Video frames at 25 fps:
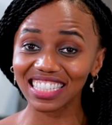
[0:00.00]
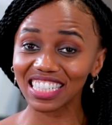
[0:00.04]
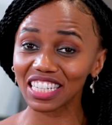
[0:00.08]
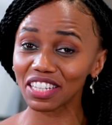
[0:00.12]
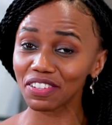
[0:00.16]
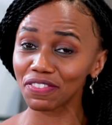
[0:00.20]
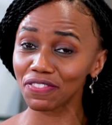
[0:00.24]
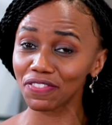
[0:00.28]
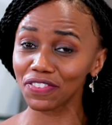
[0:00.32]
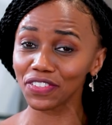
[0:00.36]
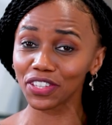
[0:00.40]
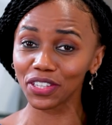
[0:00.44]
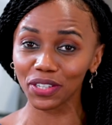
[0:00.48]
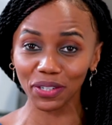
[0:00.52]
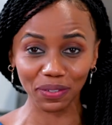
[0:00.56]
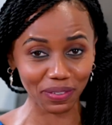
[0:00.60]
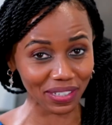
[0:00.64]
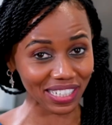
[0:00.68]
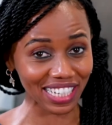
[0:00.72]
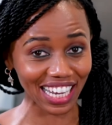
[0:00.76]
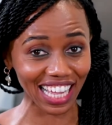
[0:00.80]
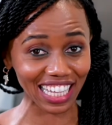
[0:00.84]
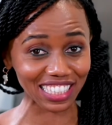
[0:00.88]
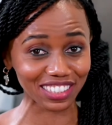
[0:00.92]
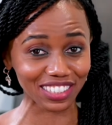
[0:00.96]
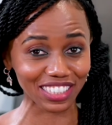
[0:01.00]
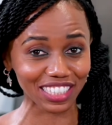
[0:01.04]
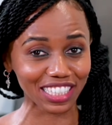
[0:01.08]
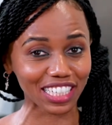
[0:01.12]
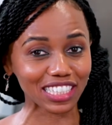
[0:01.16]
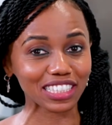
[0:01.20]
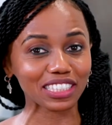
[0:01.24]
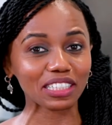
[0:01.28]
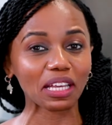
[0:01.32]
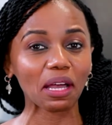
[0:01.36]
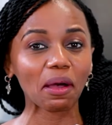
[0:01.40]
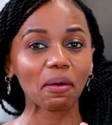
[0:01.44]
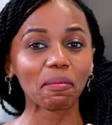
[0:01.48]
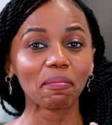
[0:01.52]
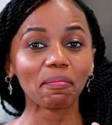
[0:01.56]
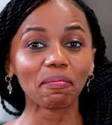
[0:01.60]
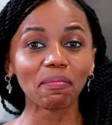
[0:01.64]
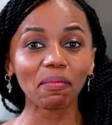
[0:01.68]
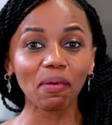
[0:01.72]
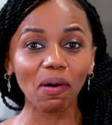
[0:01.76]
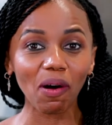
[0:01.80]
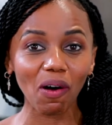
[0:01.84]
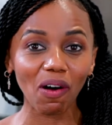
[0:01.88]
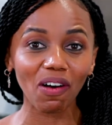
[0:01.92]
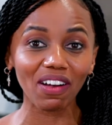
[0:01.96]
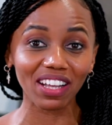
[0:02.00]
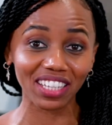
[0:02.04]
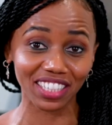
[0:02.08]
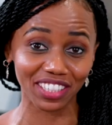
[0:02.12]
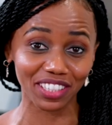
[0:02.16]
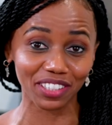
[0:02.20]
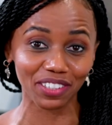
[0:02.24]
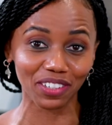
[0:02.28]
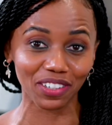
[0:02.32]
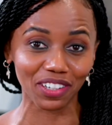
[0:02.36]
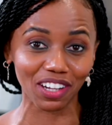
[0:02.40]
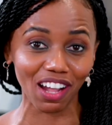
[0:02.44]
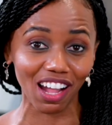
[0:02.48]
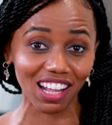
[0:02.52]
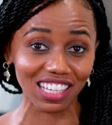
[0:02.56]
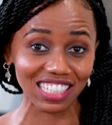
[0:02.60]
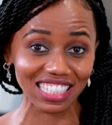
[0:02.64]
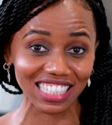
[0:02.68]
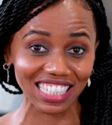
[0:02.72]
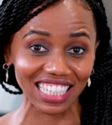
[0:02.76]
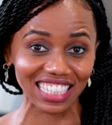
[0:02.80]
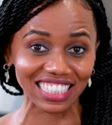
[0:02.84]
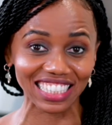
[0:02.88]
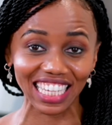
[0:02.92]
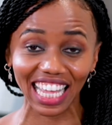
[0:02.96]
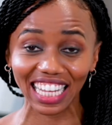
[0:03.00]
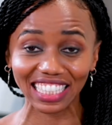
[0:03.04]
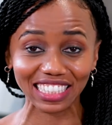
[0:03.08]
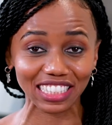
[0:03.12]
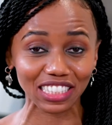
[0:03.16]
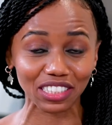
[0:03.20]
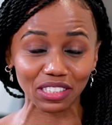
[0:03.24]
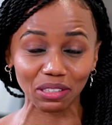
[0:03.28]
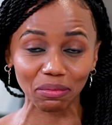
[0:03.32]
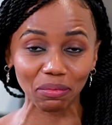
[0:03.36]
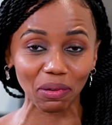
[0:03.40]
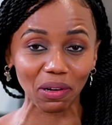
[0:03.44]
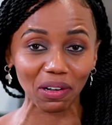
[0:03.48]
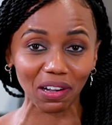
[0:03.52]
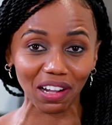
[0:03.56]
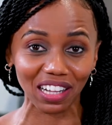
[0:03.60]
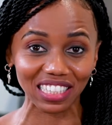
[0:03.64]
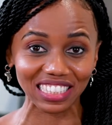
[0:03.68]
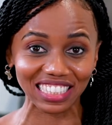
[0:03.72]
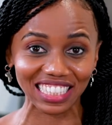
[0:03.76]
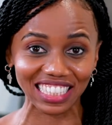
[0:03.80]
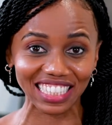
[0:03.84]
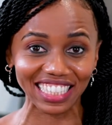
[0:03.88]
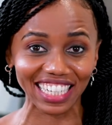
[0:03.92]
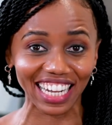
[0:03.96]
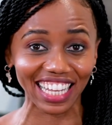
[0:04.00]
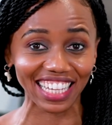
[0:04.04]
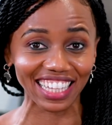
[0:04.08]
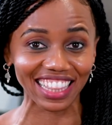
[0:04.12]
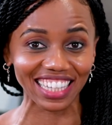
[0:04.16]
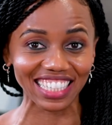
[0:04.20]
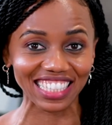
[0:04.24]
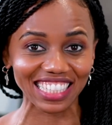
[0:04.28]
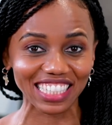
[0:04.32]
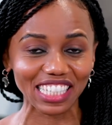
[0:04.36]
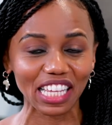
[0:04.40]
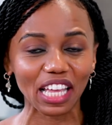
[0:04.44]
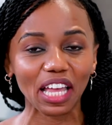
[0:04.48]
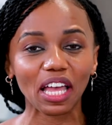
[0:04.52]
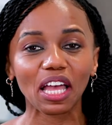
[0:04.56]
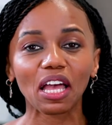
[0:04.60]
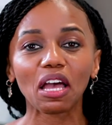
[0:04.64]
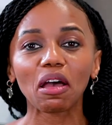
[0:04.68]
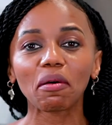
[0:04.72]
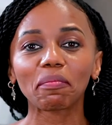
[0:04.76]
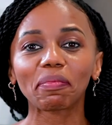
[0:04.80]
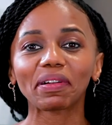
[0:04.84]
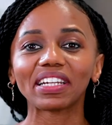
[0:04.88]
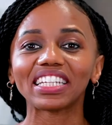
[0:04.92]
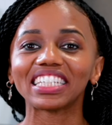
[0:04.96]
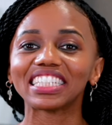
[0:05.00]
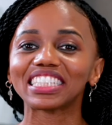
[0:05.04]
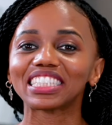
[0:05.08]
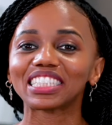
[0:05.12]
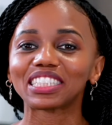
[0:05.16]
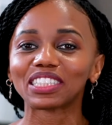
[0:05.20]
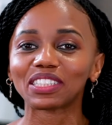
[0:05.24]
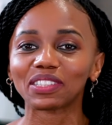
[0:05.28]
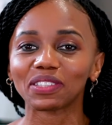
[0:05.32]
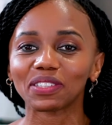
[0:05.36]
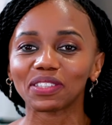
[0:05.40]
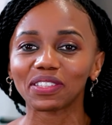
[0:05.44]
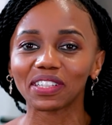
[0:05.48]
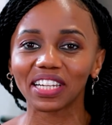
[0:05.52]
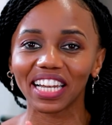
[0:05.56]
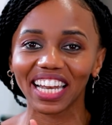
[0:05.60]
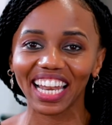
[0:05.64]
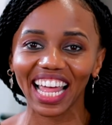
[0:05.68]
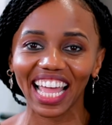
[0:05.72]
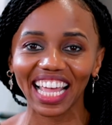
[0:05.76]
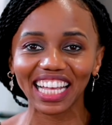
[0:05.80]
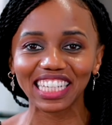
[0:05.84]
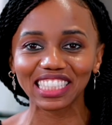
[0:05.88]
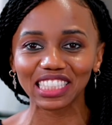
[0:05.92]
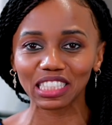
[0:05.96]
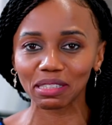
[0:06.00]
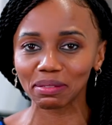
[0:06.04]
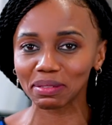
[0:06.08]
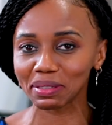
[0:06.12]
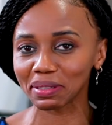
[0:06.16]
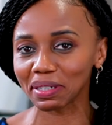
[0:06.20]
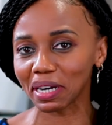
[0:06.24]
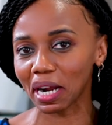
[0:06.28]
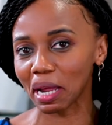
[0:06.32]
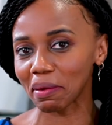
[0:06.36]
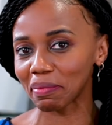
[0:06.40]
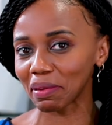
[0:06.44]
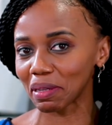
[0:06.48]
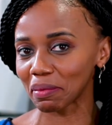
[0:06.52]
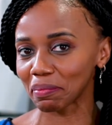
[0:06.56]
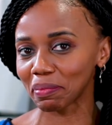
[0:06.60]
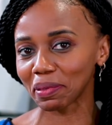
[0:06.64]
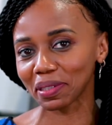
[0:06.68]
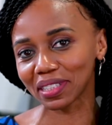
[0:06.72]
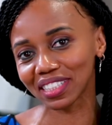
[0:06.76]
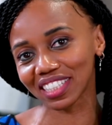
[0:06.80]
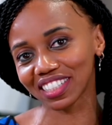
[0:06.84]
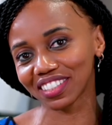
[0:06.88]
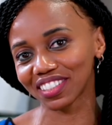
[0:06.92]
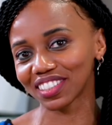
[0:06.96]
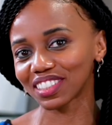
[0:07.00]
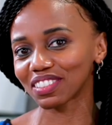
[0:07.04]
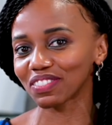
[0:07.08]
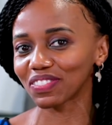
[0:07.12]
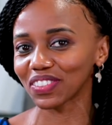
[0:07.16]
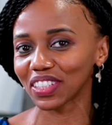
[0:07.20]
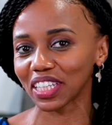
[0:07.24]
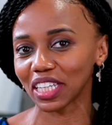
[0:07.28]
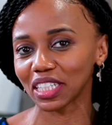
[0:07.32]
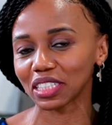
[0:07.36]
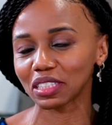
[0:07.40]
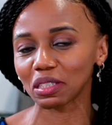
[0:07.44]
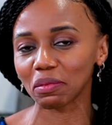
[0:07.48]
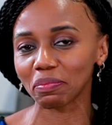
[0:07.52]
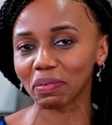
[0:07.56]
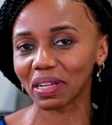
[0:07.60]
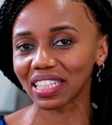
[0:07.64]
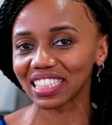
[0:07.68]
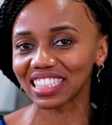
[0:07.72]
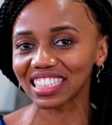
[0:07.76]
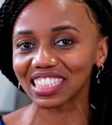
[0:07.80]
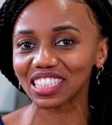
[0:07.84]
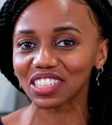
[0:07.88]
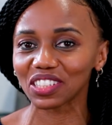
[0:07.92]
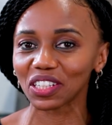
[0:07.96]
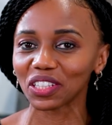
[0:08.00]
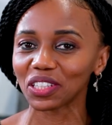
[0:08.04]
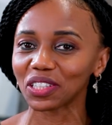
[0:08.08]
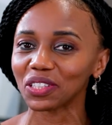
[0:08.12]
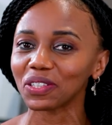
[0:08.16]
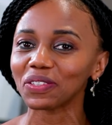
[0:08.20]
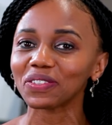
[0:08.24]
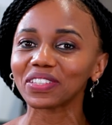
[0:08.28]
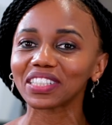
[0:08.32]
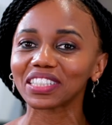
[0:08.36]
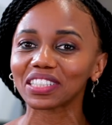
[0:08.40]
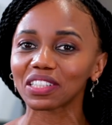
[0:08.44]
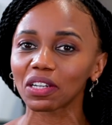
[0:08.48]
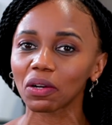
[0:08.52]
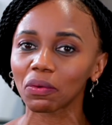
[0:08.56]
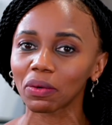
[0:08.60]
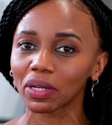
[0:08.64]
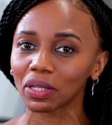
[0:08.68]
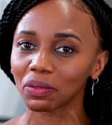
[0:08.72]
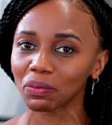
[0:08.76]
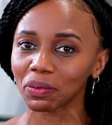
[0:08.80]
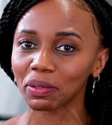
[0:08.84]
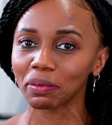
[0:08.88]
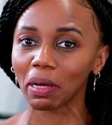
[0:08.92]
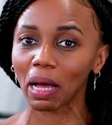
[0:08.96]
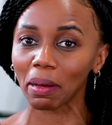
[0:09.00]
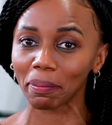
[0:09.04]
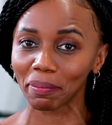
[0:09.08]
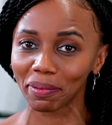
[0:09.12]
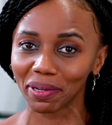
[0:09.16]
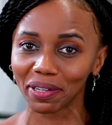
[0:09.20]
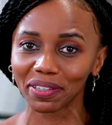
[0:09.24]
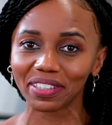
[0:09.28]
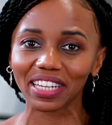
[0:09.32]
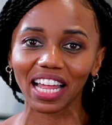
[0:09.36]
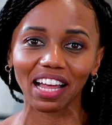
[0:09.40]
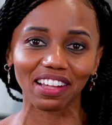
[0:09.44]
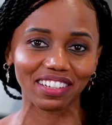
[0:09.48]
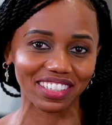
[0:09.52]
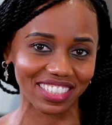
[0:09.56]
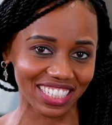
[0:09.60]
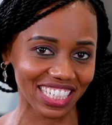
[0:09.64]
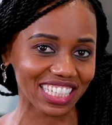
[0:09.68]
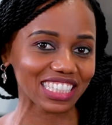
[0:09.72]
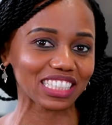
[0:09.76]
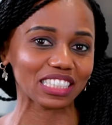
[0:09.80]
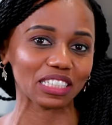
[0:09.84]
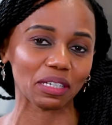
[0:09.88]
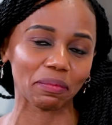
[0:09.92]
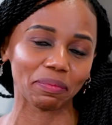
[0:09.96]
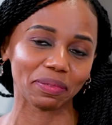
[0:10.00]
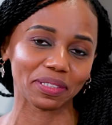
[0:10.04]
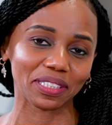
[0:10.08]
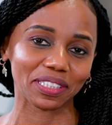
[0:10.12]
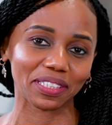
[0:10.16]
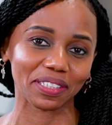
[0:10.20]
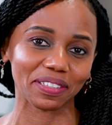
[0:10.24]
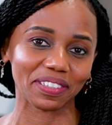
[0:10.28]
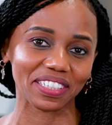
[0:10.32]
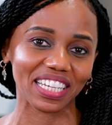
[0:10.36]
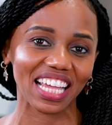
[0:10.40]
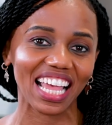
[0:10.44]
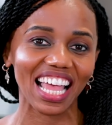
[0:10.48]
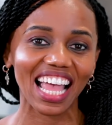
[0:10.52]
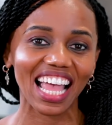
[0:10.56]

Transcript: if you would like to get more, content, access to more content like this, please do like, subscribe, and push the notification button so you'll know when we upload our next episode.